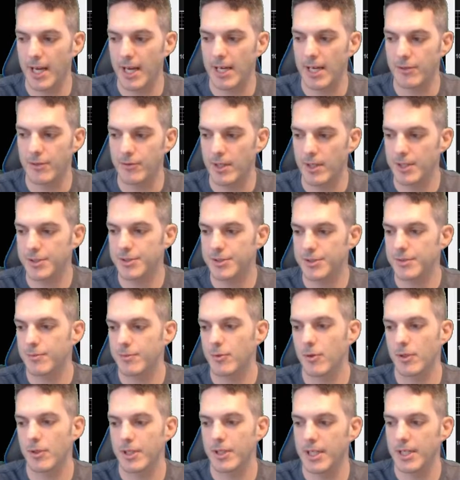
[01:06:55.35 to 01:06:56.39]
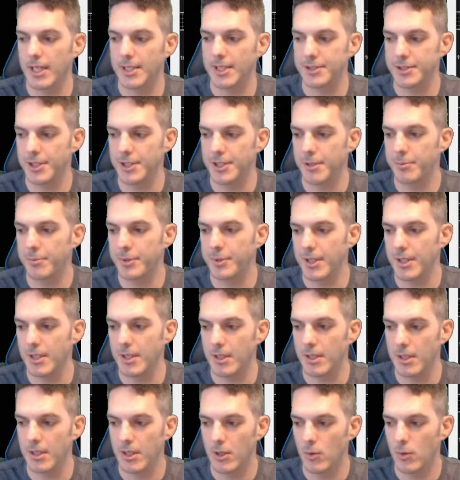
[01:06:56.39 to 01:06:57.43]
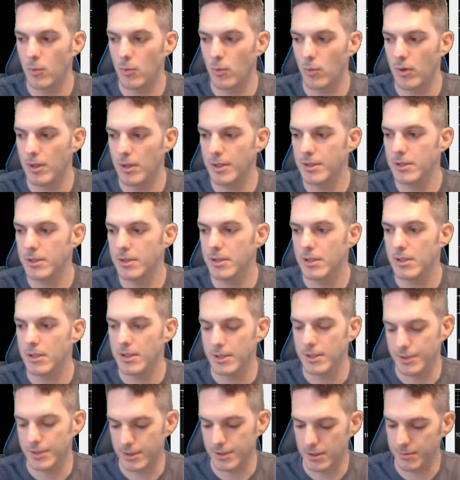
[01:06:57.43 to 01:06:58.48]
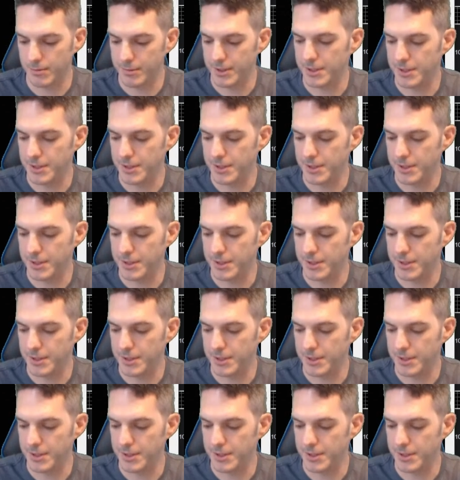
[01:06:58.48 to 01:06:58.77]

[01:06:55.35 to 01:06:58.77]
address for Eigrp 1 is going to be